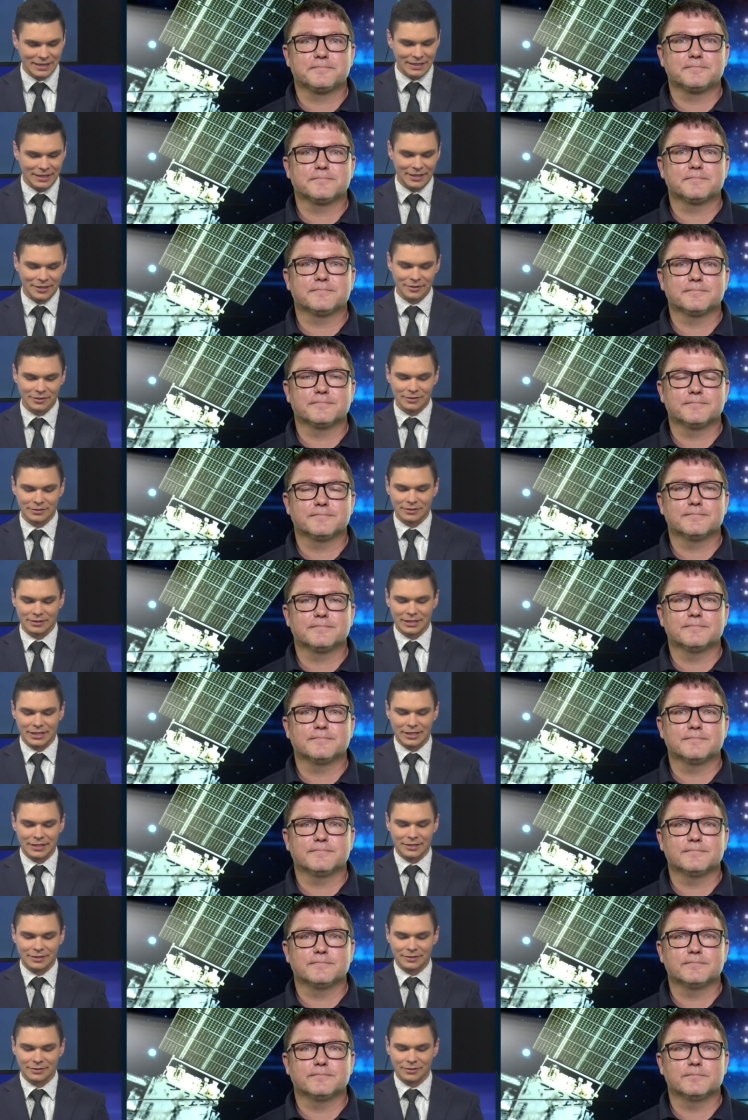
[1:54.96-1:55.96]
Speaker 1: Here
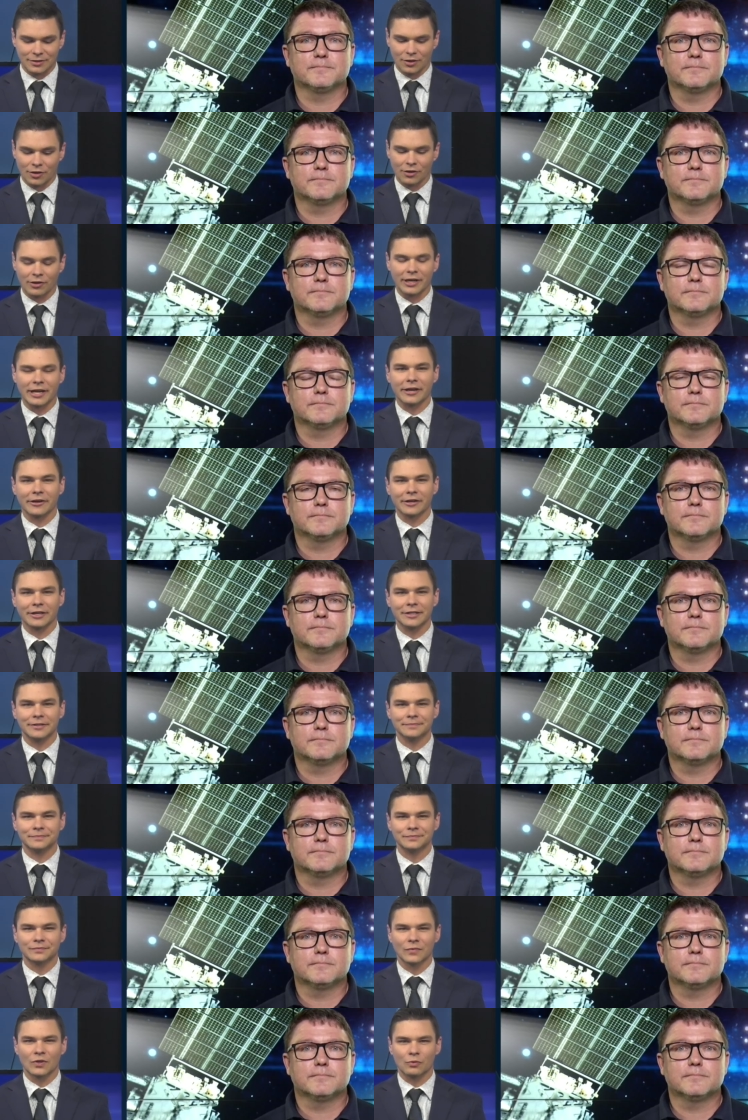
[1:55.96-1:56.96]
in our
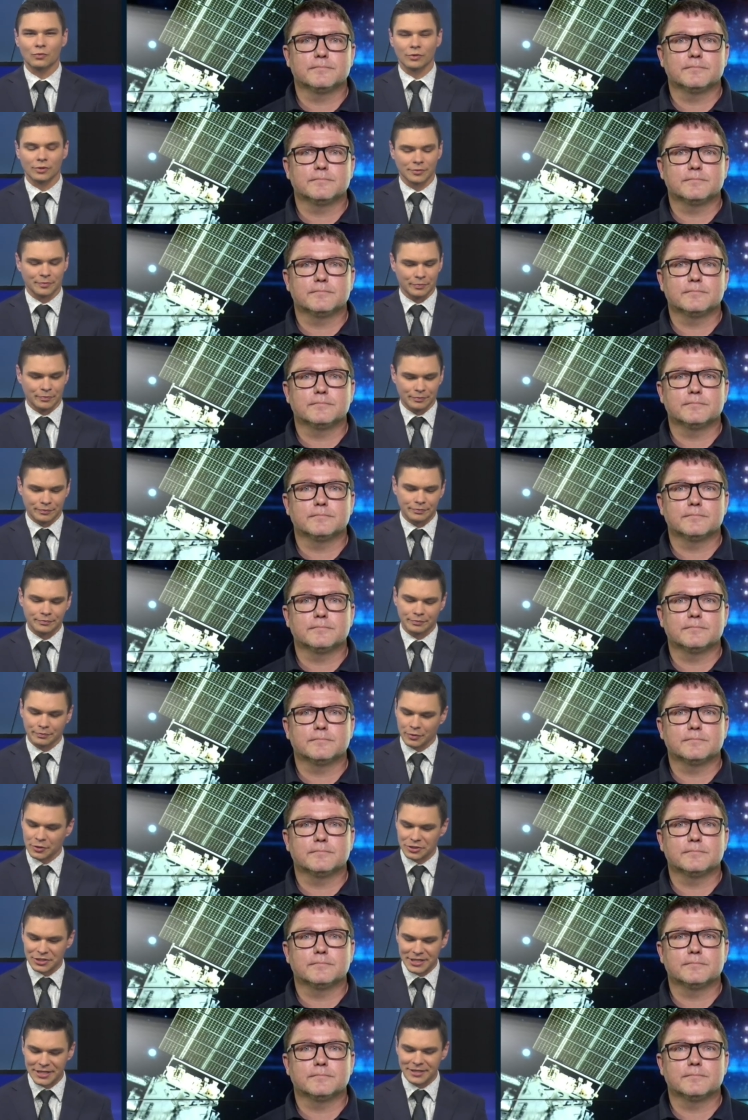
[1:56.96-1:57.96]
area, we're
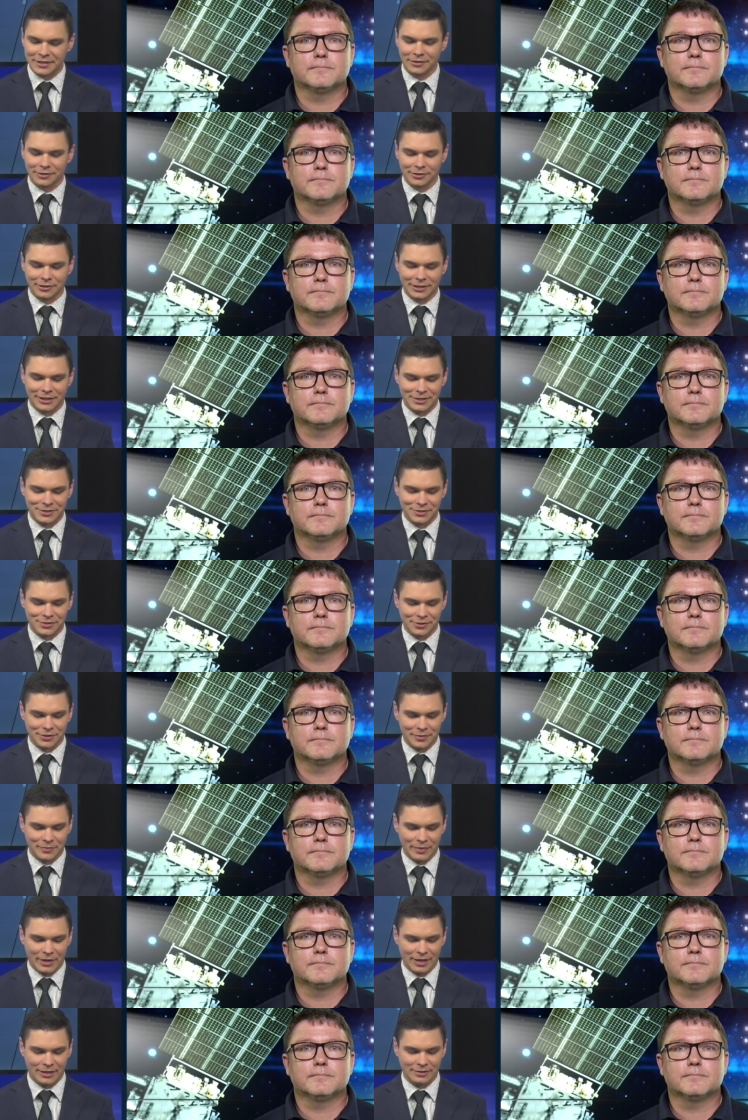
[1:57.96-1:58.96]
particularly
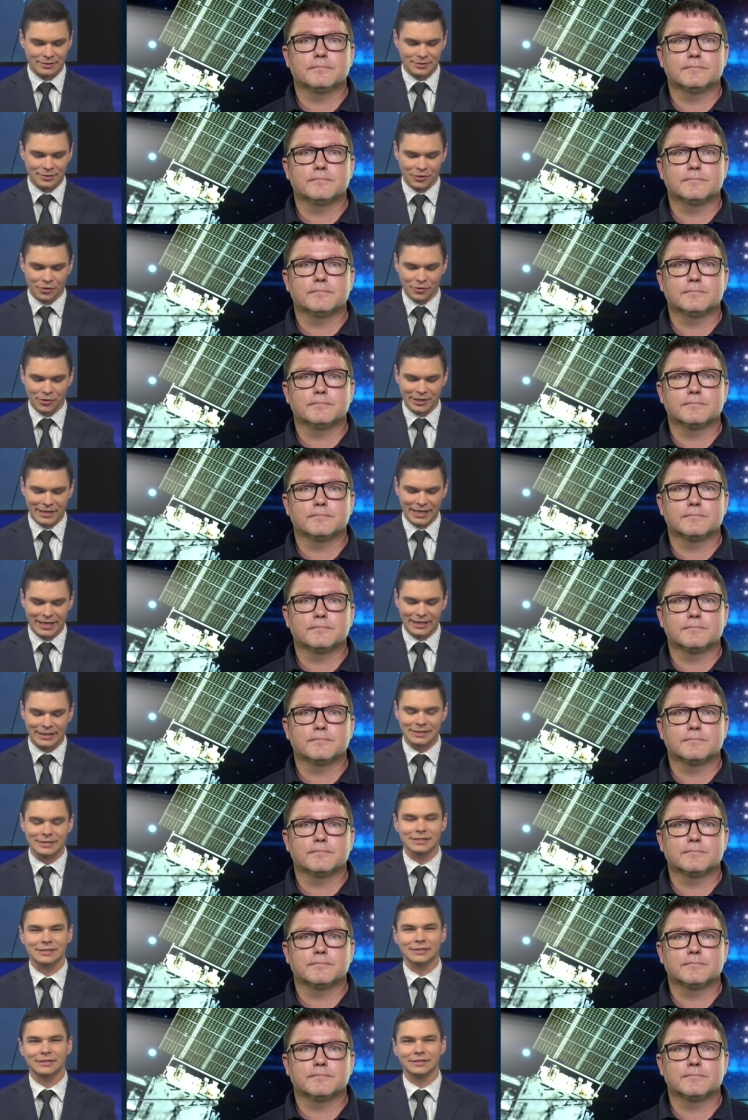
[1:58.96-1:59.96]
concerned about
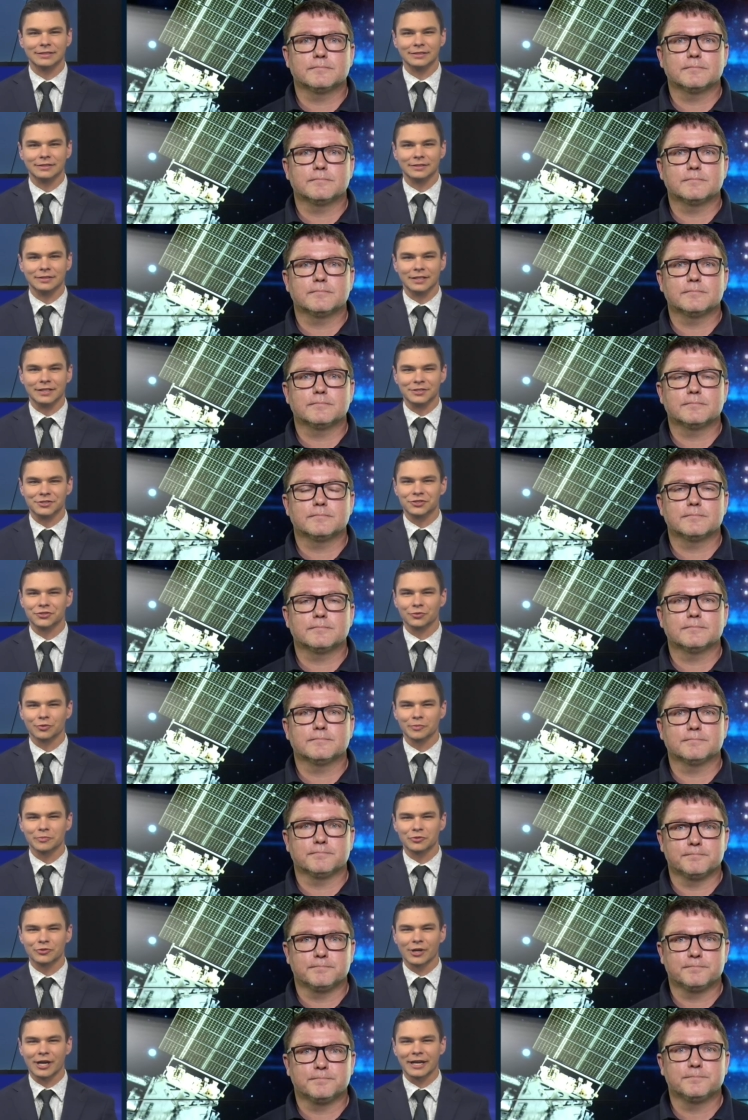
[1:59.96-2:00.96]
hurricanes and, and
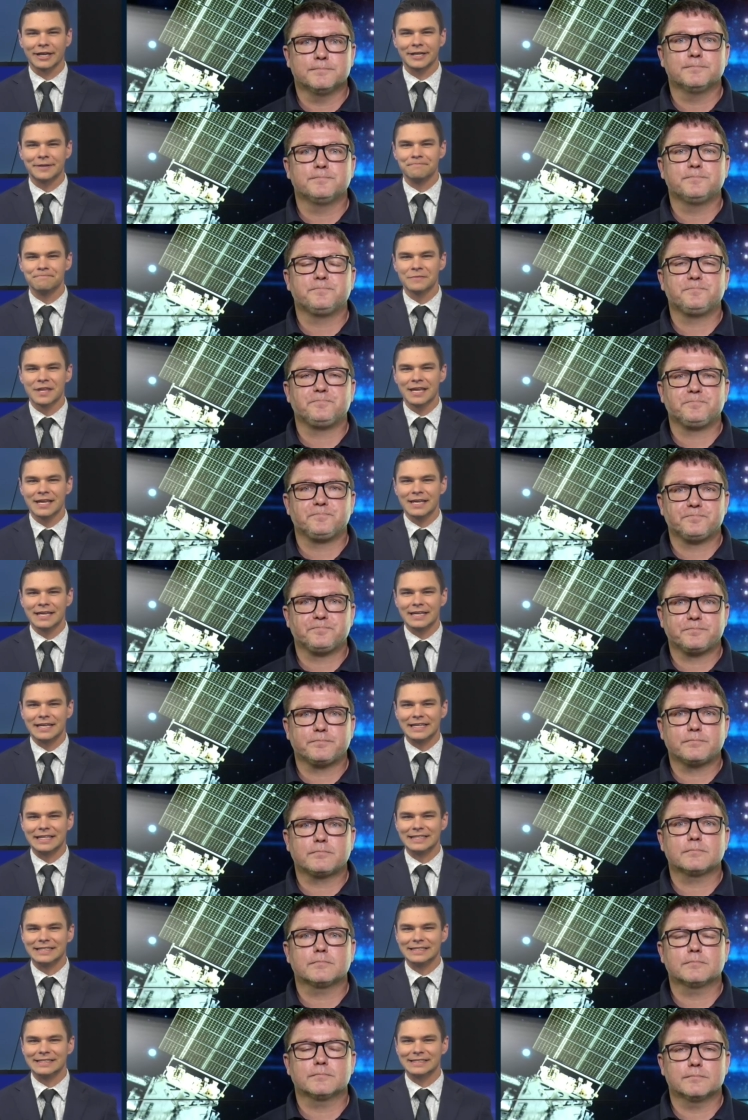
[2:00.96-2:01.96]
storm tracking.
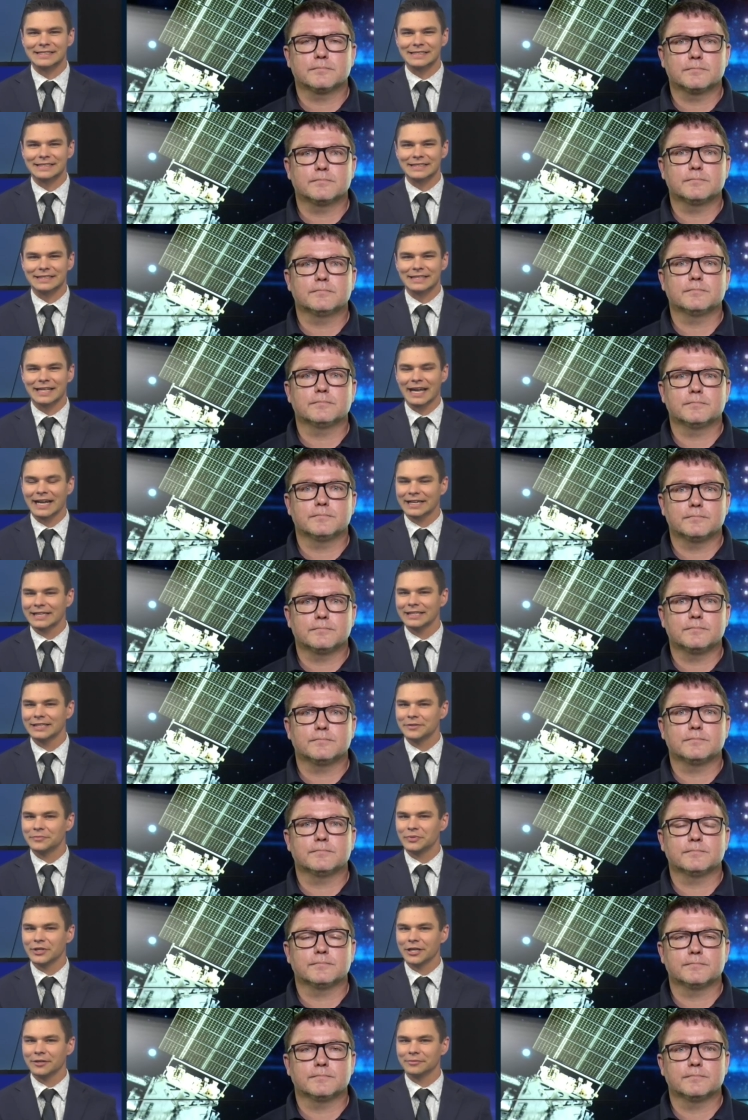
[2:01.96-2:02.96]
Is that
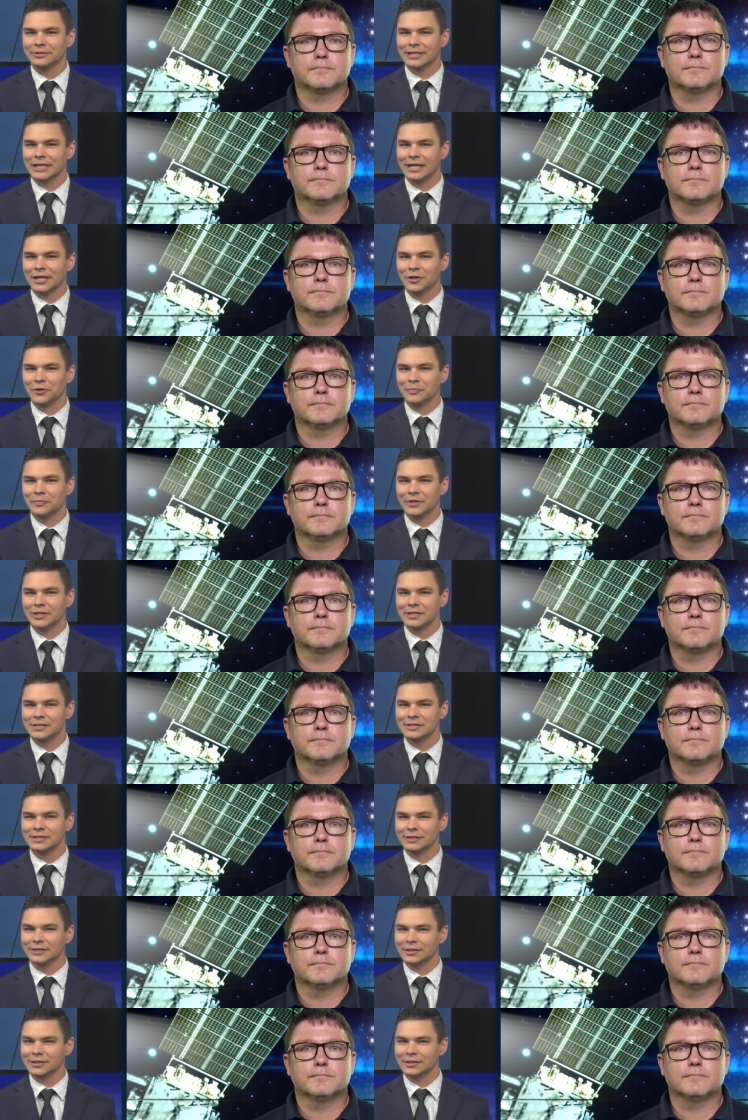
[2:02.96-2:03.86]
going to be able to help us a